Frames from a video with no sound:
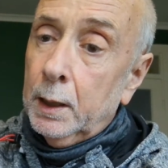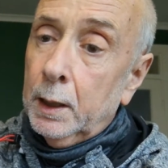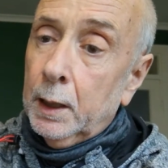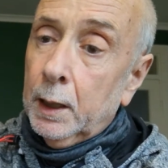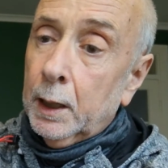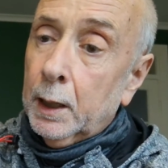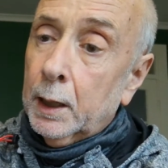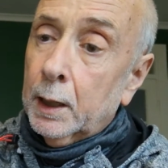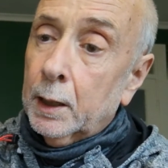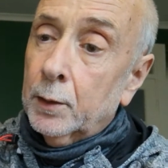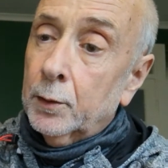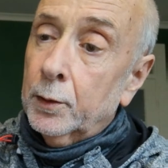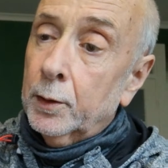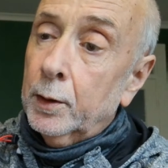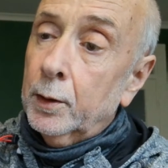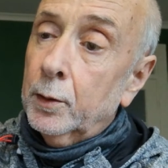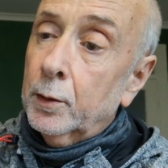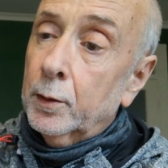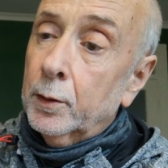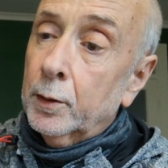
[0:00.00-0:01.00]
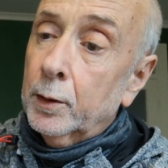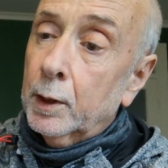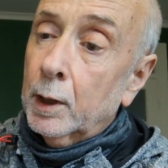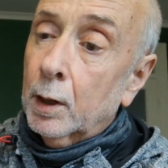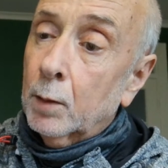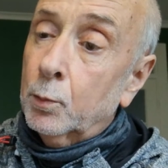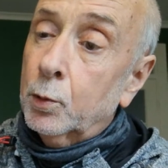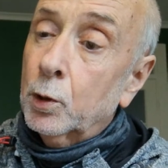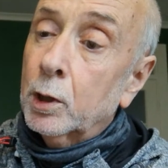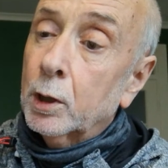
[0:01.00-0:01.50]
and
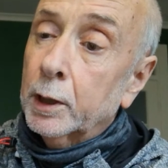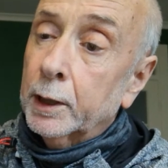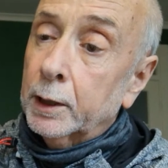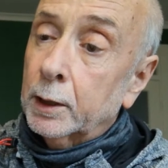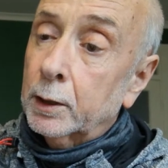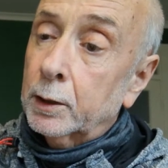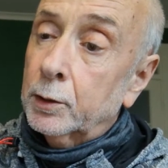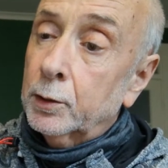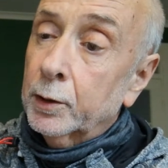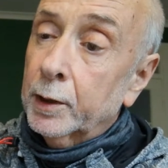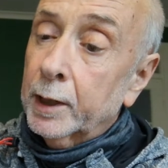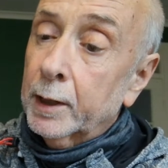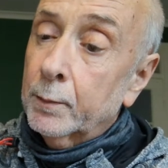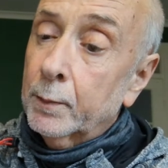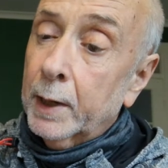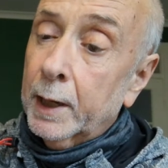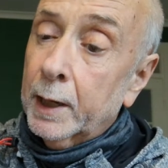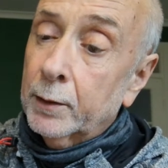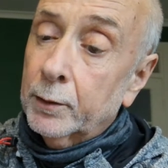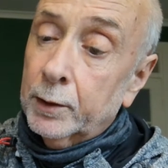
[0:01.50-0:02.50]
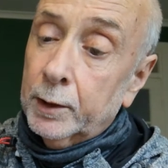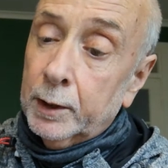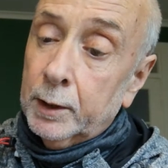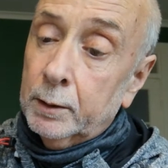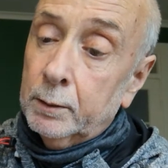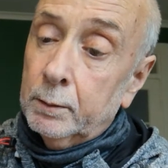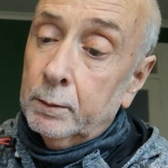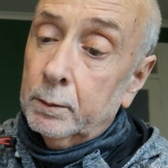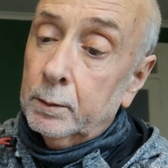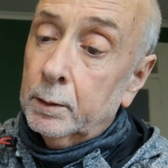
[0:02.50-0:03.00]
I'll put a link to them and the
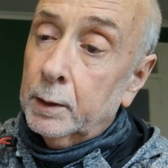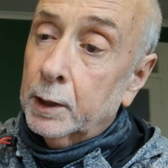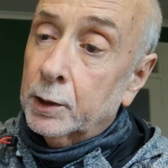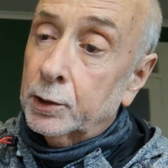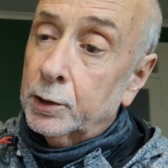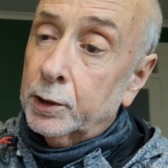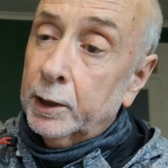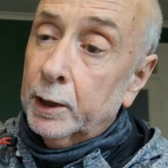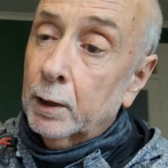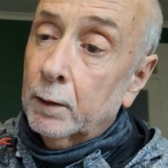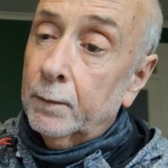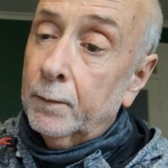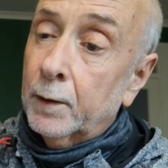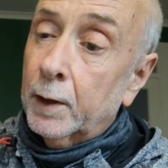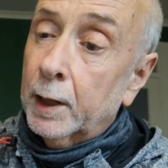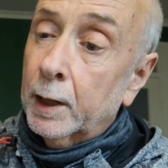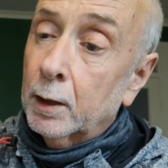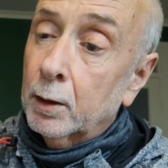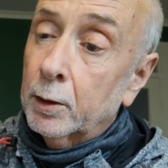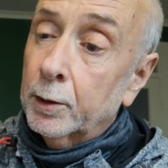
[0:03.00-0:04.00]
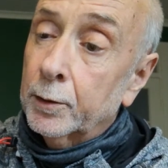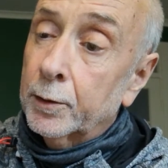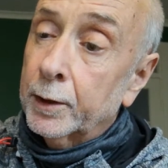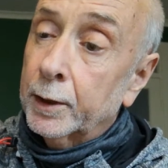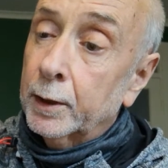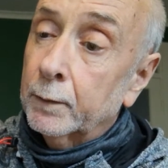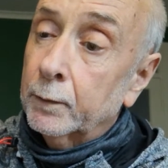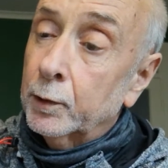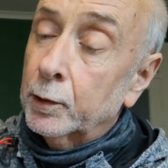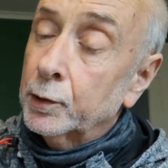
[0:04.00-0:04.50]
STL file on
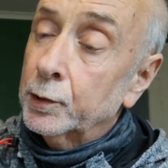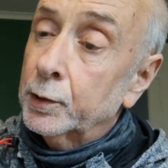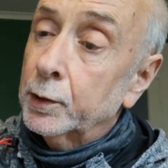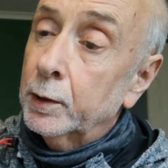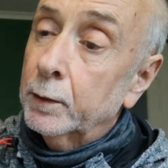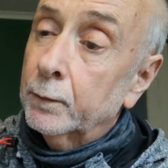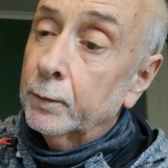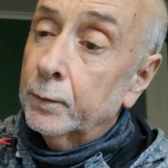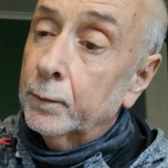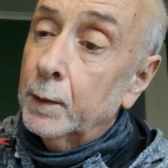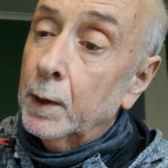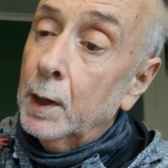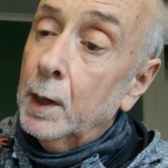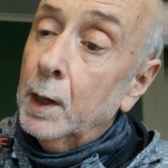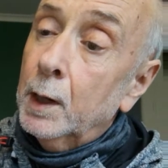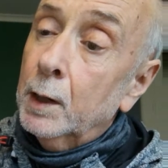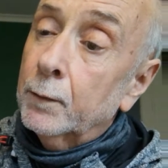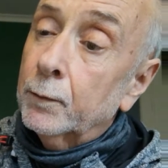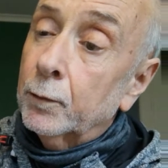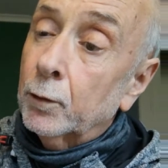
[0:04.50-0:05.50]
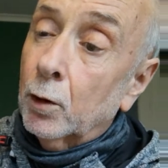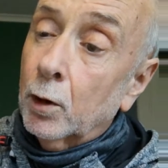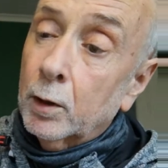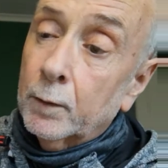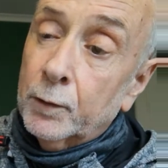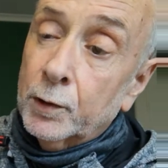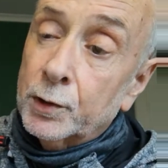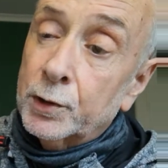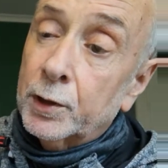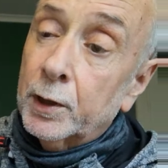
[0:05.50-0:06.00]
Thingiverse for all
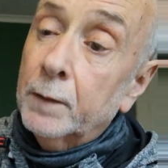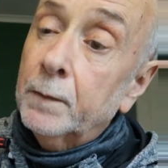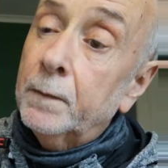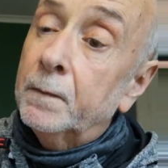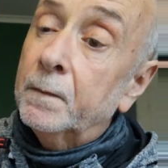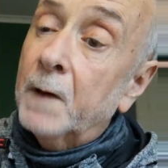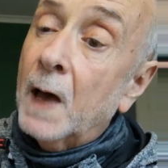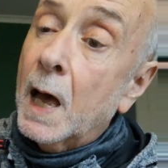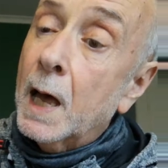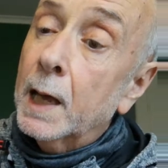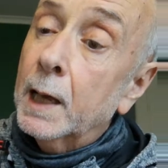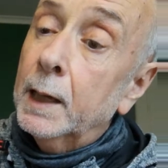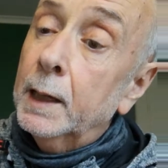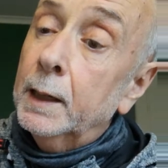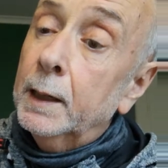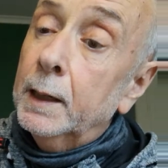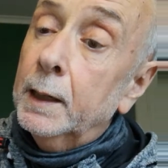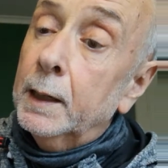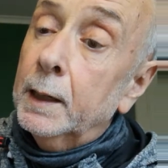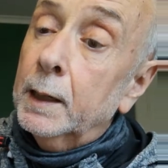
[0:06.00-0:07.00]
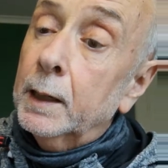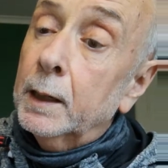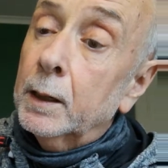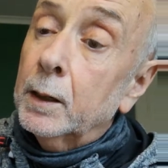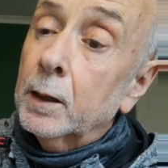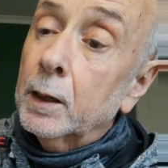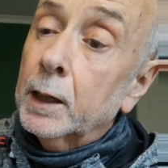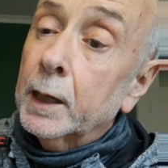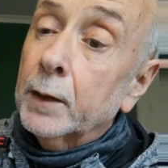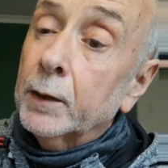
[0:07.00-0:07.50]
of this stuff,
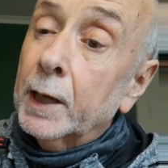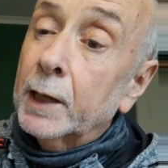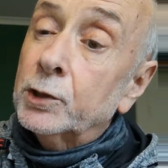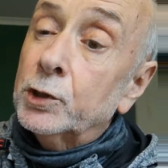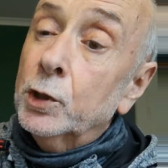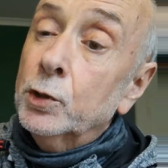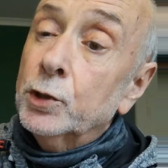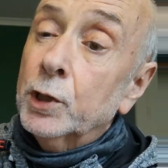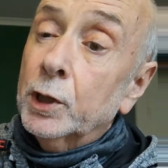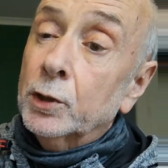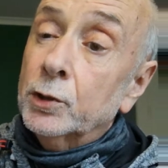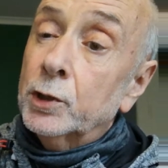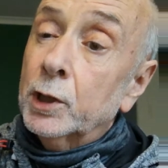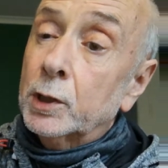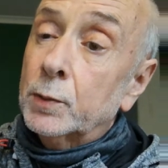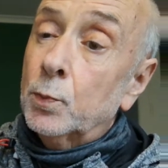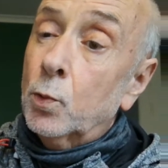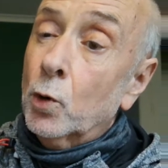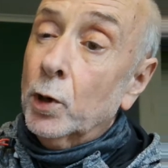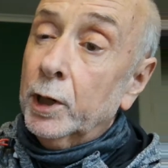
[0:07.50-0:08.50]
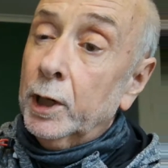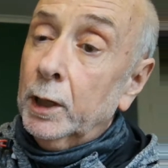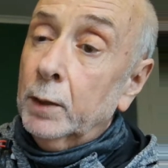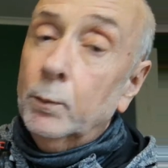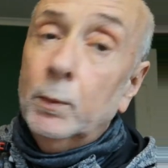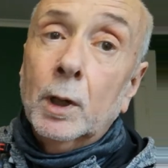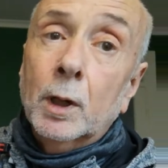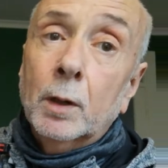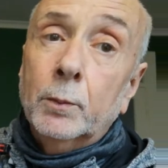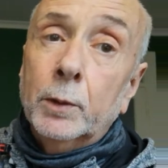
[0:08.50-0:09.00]
and that's using 6.8
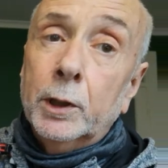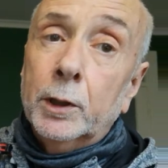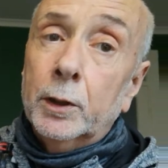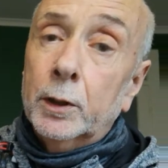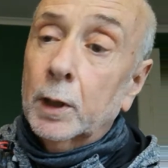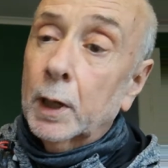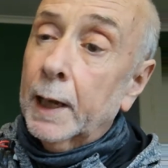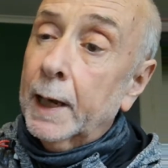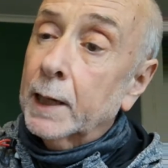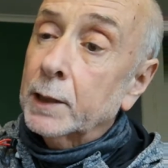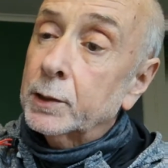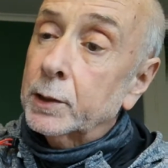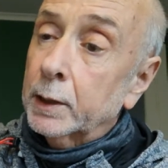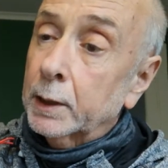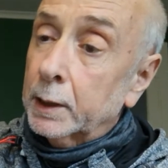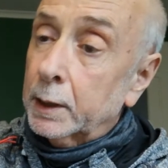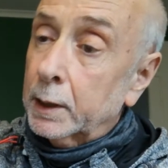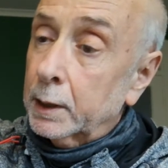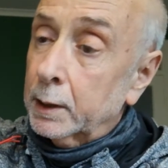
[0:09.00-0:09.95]
millimeter elastic.